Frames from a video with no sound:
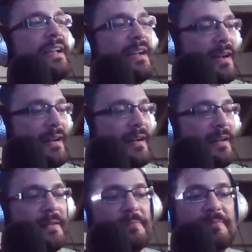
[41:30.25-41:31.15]

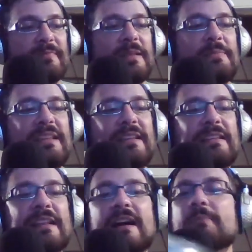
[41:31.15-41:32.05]
let me
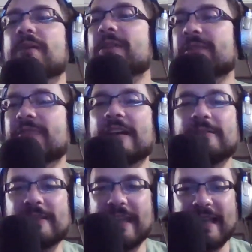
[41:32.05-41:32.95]
not party
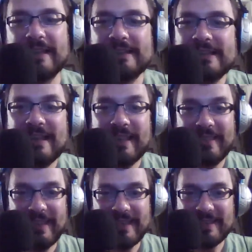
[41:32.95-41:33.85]
foul again.
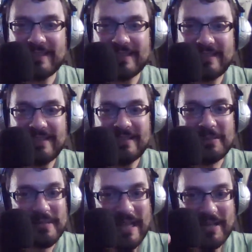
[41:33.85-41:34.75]
This
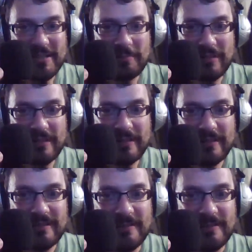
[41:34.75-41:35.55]
was actually pretty good.